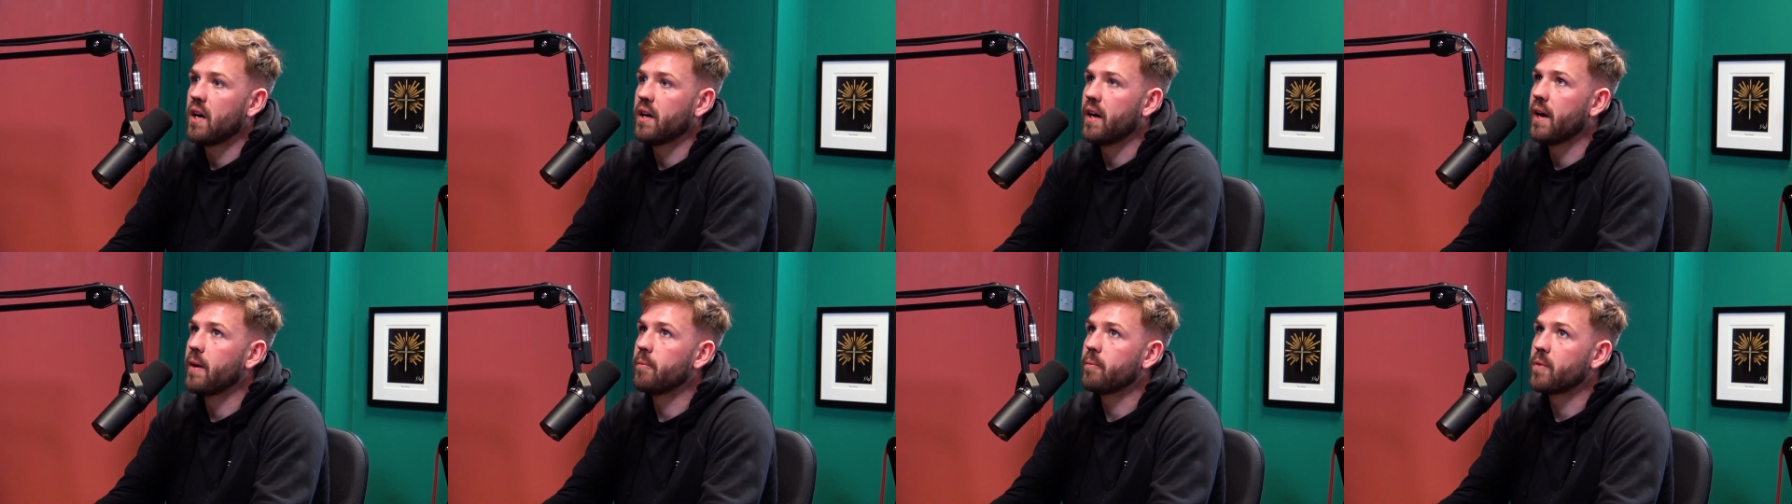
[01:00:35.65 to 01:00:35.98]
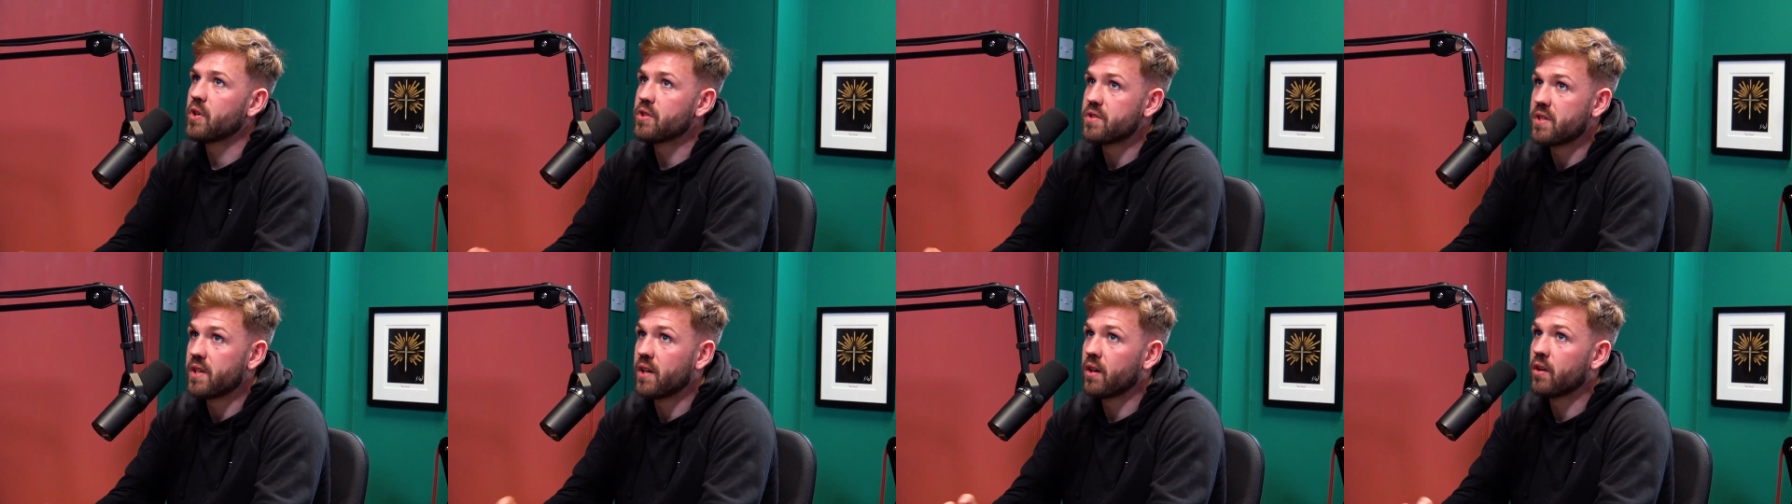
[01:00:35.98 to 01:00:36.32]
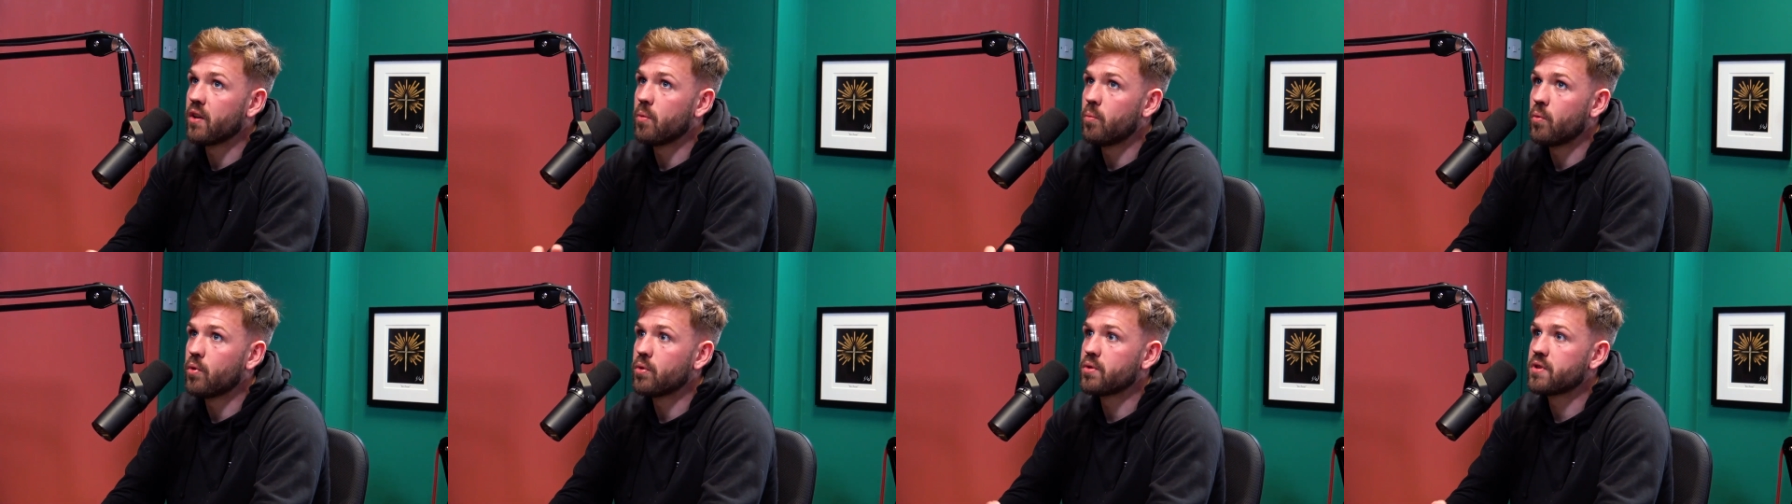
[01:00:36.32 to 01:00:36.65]
Um, because they're the
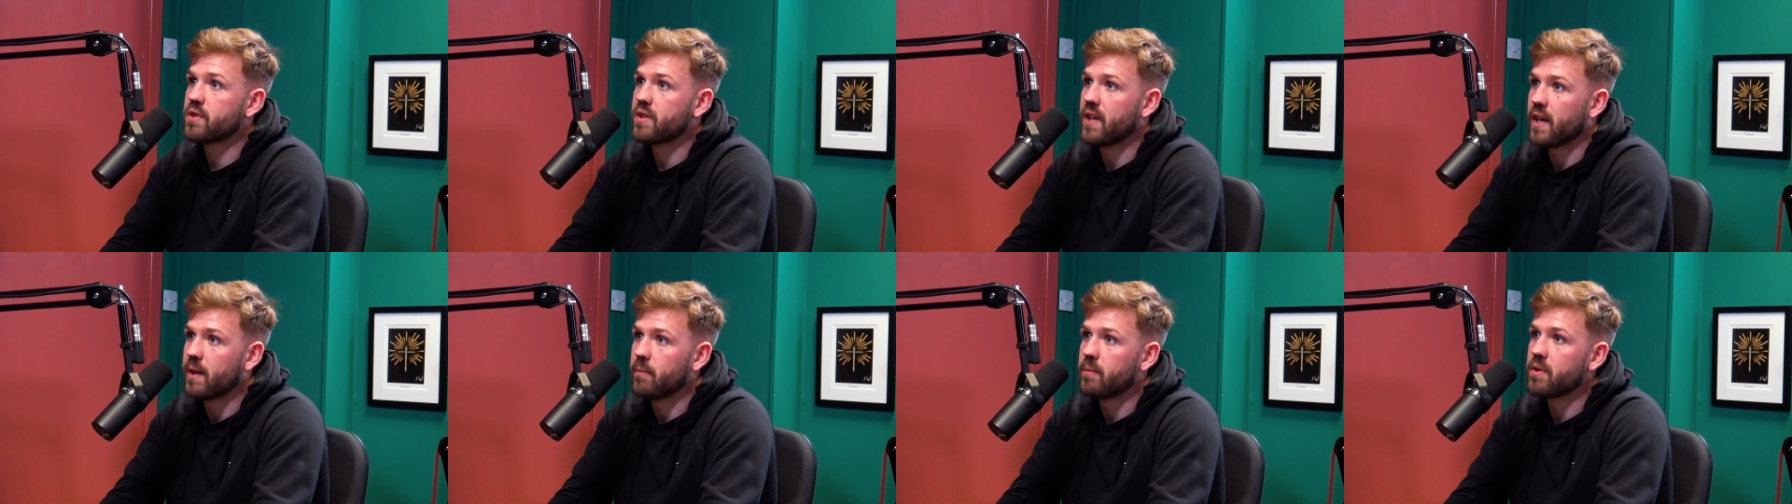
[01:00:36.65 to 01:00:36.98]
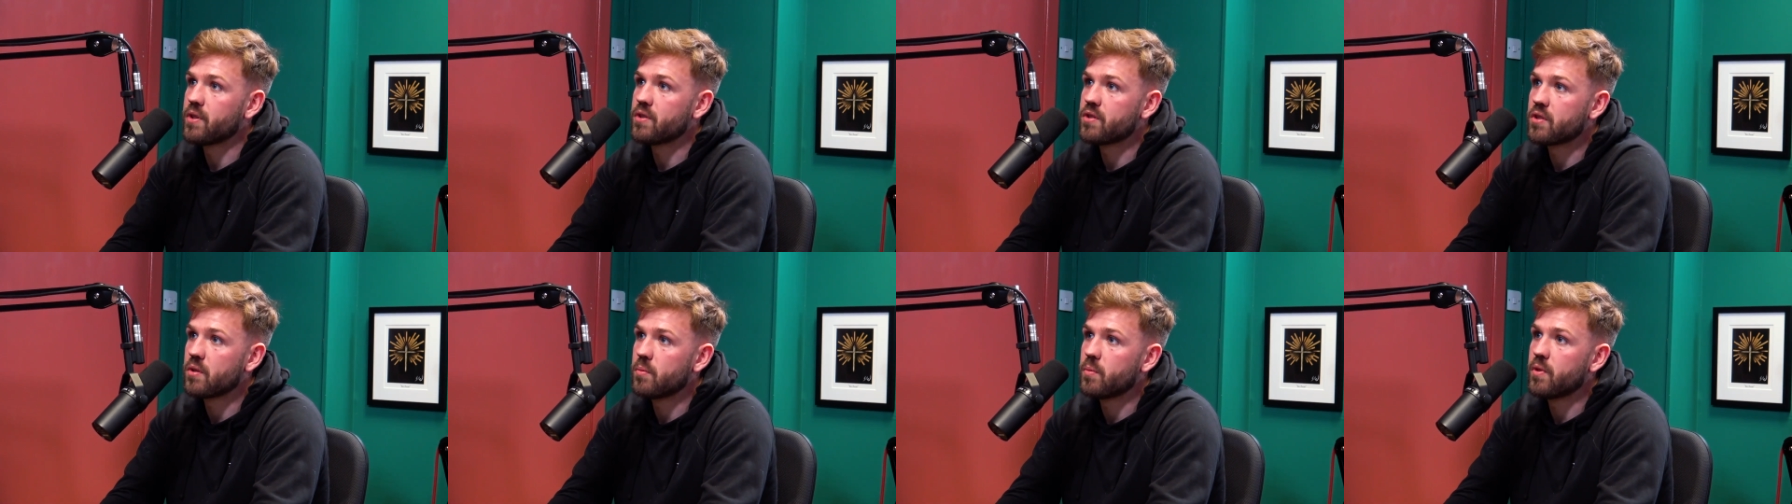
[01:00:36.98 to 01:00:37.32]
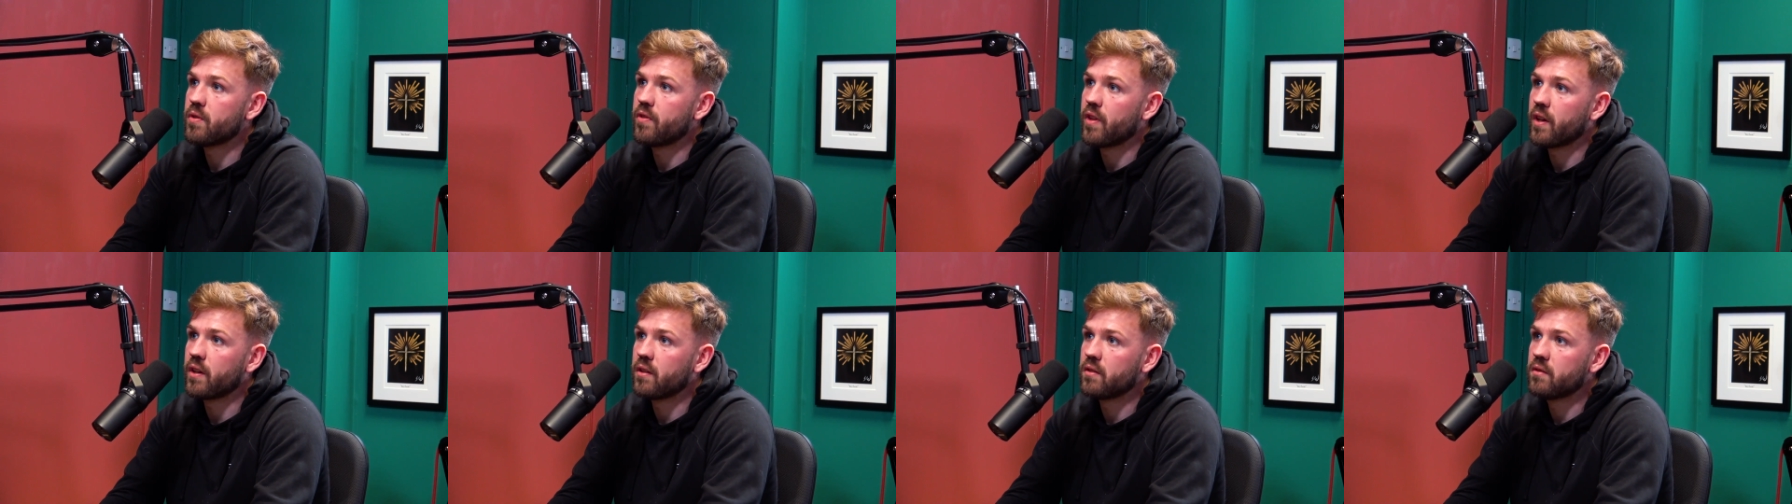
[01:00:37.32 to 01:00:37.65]
most time-consuming
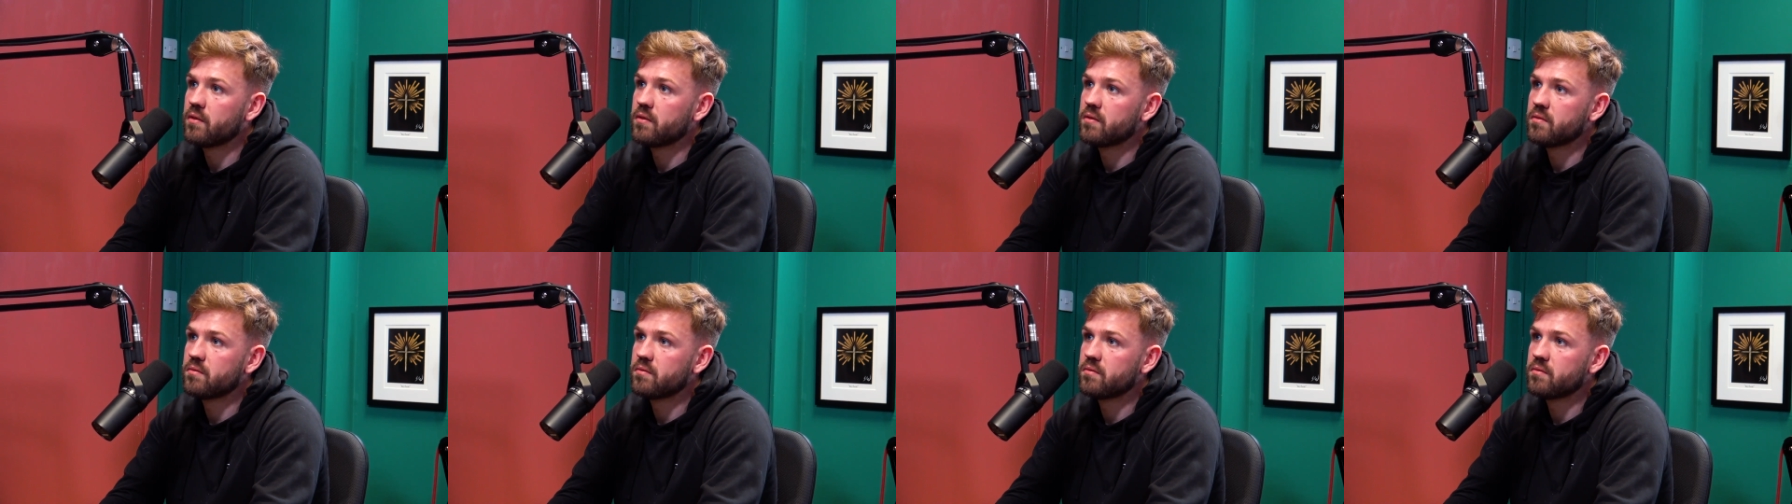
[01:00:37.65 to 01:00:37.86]
thing.